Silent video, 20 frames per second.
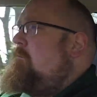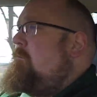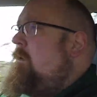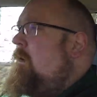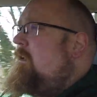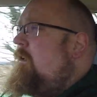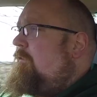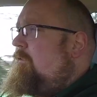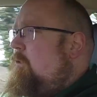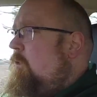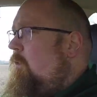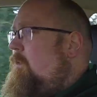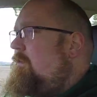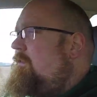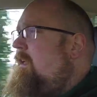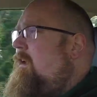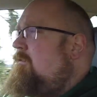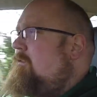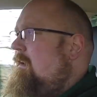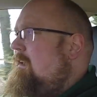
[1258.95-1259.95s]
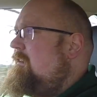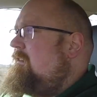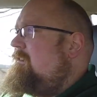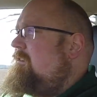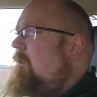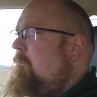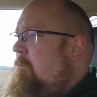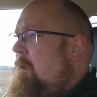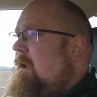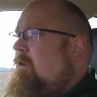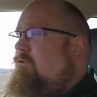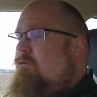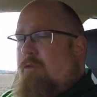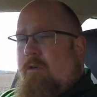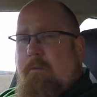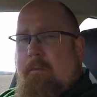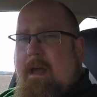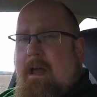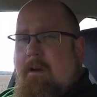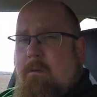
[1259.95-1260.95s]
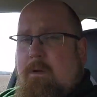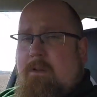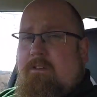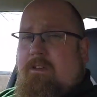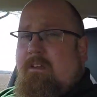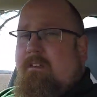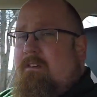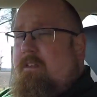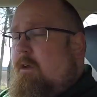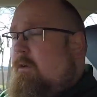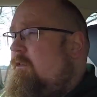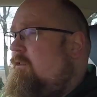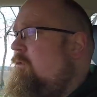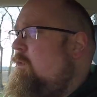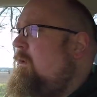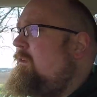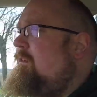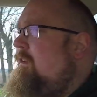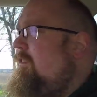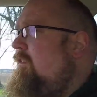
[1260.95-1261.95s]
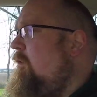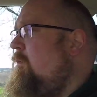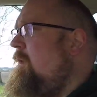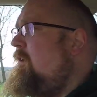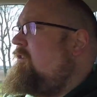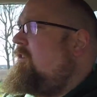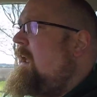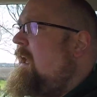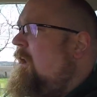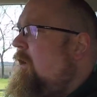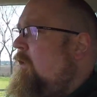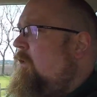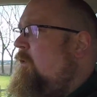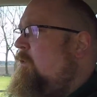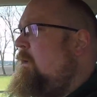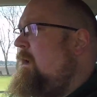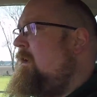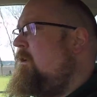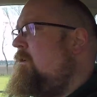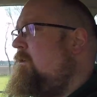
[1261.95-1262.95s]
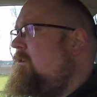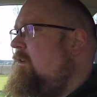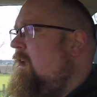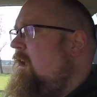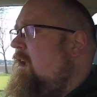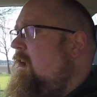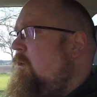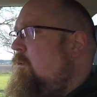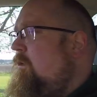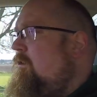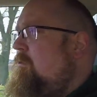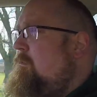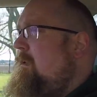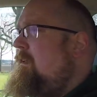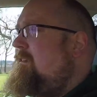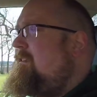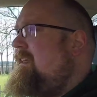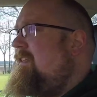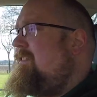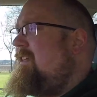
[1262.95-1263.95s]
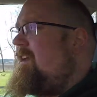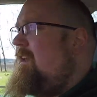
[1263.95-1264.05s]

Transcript: But of course there is the big drawback, which is those 22-inch alloy wheels, which means that the